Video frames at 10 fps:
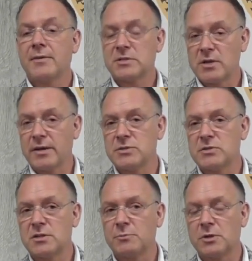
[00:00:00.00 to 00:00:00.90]
and the
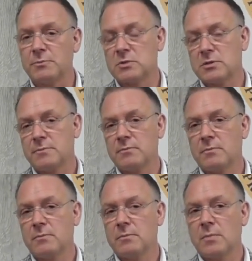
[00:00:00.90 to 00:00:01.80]
signs and symptoms
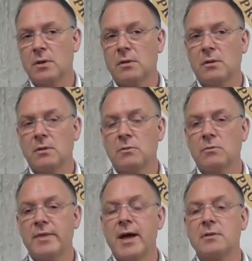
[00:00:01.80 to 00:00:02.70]

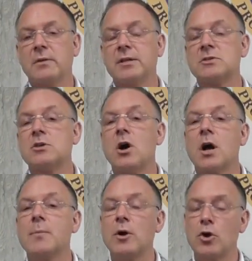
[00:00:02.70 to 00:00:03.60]
now let's
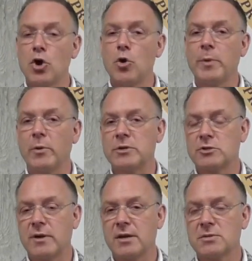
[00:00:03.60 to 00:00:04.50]
talk about coping with
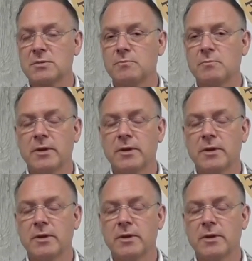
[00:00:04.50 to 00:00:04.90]
stress.